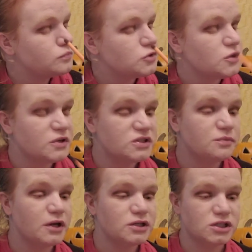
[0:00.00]
she puts the
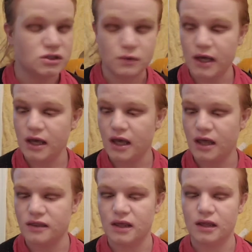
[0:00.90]
bread and cheese away,
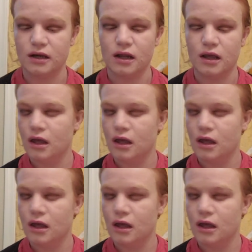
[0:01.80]
and then